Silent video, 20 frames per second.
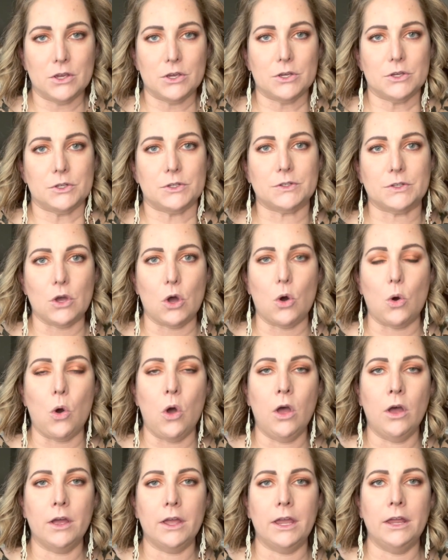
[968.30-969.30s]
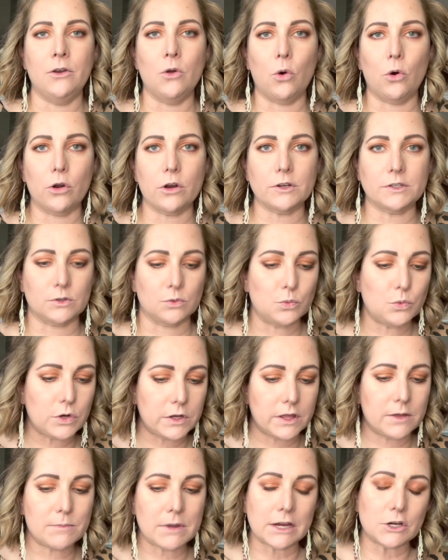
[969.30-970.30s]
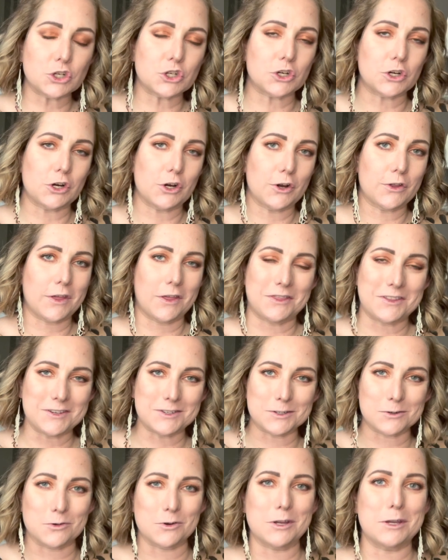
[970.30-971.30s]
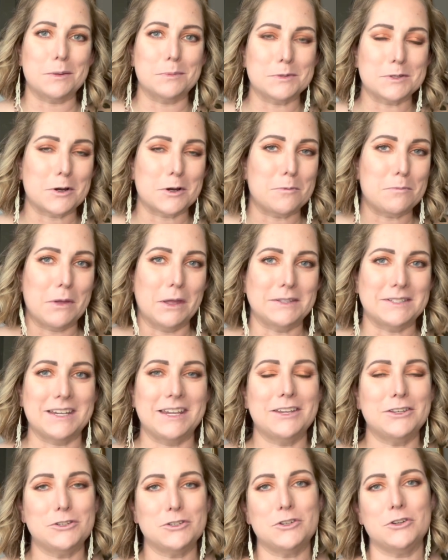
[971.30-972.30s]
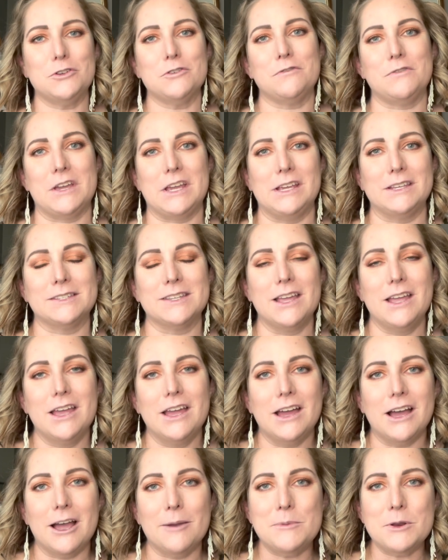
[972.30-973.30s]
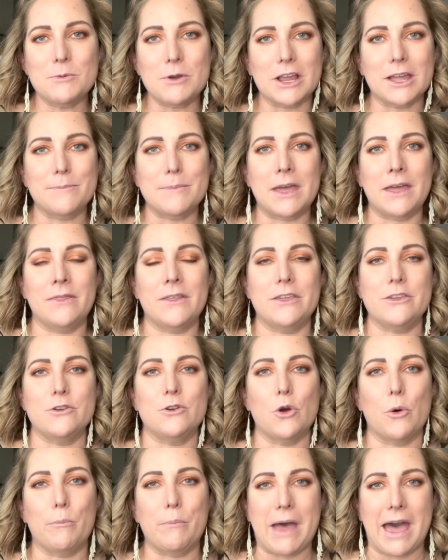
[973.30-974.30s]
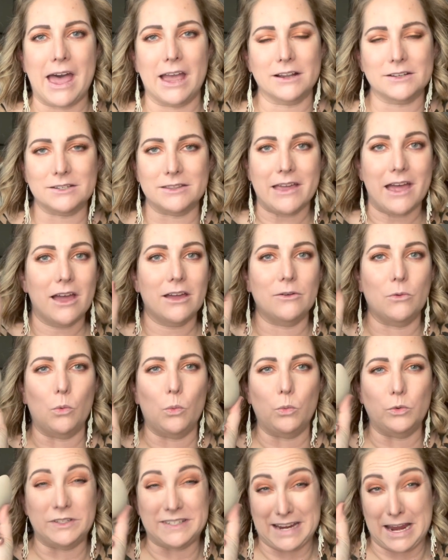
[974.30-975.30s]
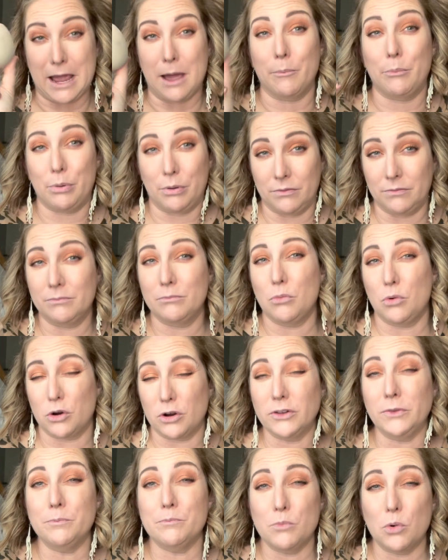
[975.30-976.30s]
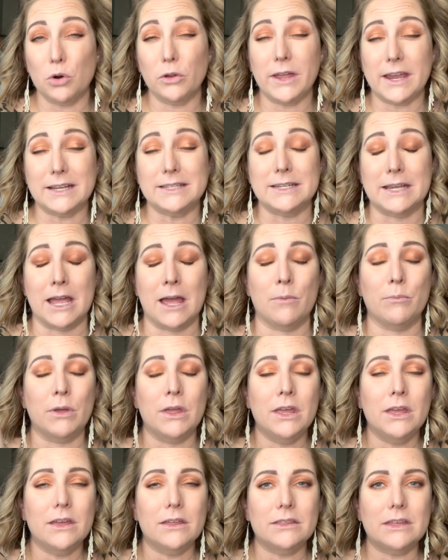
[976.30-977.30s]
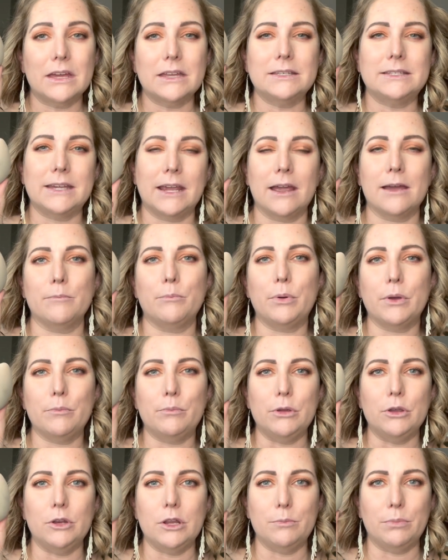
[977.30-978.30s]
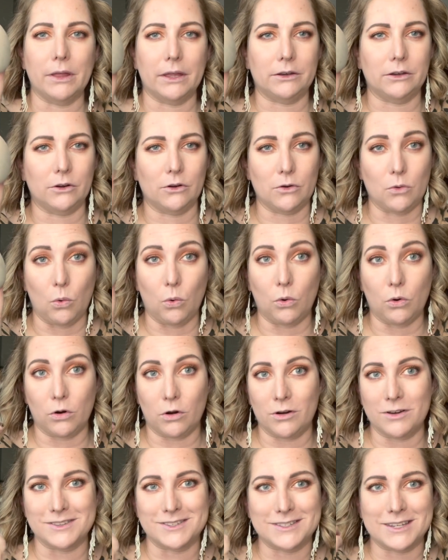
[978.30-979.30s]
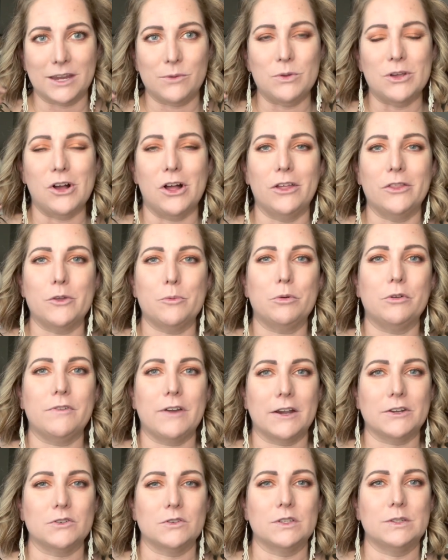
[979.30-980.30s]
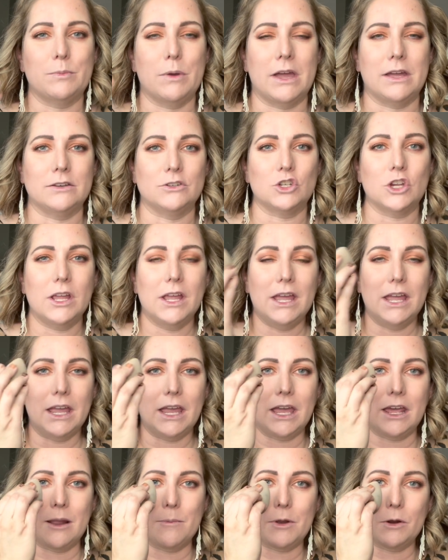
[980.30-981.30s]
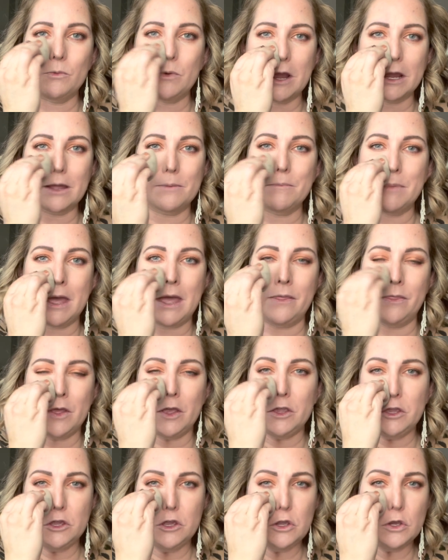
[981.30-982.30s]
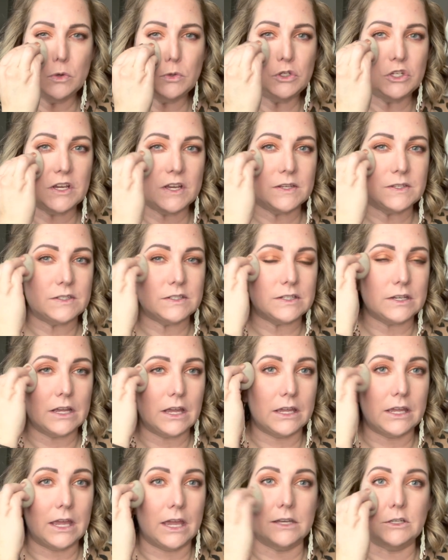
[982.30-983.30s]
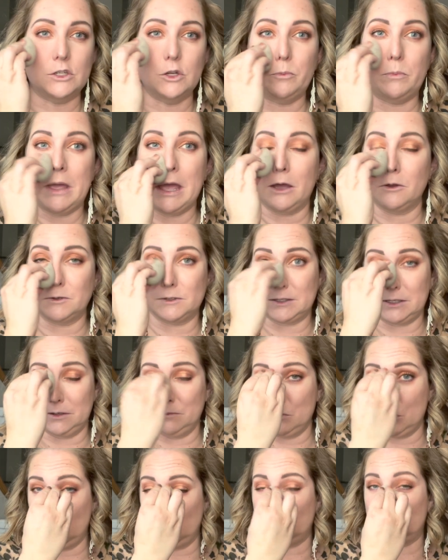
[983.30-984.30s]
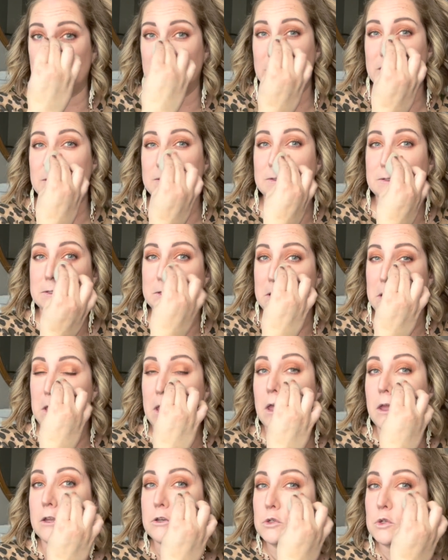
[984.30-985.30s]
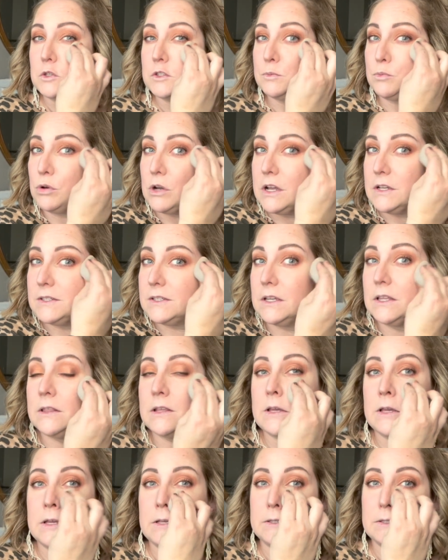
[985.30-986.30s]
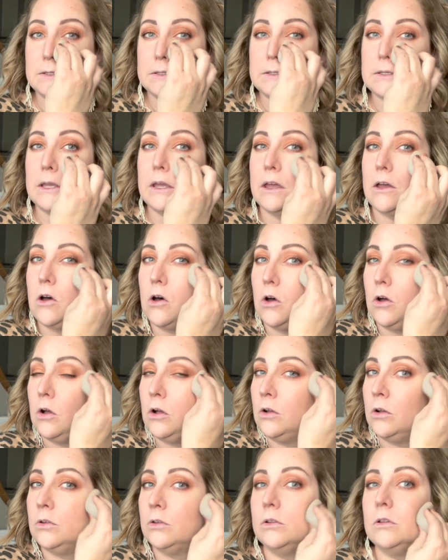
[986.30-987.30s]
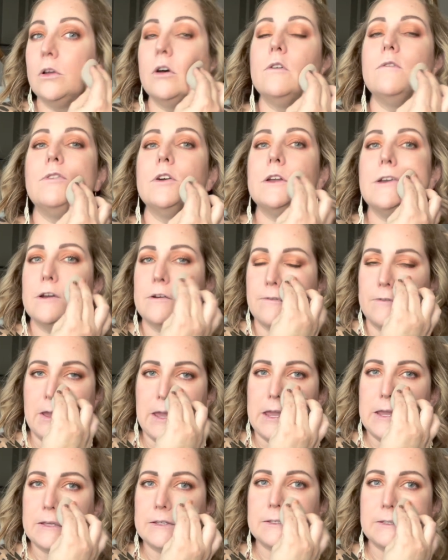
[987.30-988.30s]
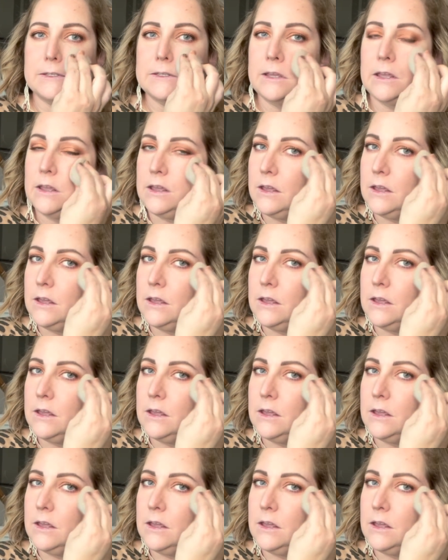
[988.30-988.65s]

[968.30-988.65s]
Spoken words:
So in order to really make sure that these creams are melting into your face, I'm going to recommend that you go back to that damp, more like damp, that damp beauty blender, or in SEINT we call it the perfector sponge. And I'm going to recommend that you just, again, do pouncing motions, just pressing this all over your face.